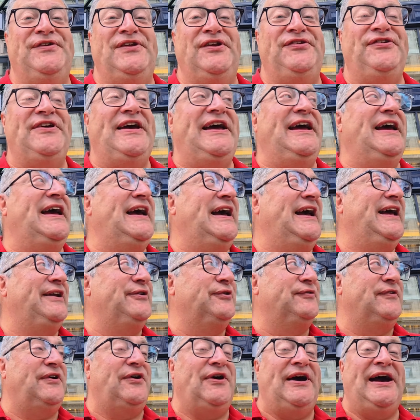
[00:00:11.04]
for the day
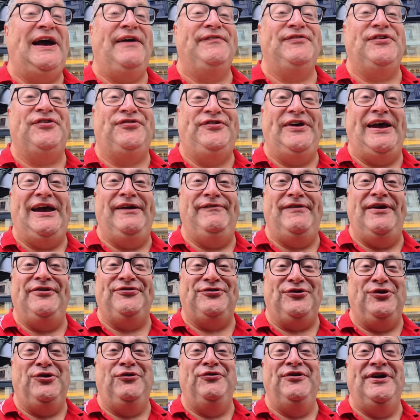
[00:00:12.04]
ahead, although I have to say
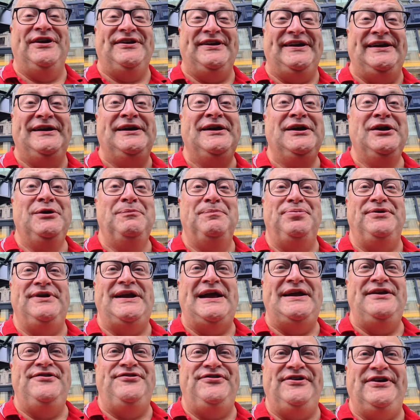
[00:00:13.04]
there's already
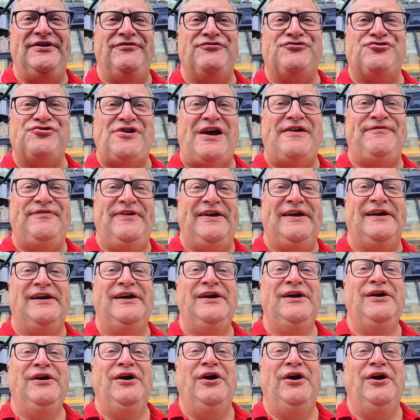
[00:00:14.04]
plenty of traffic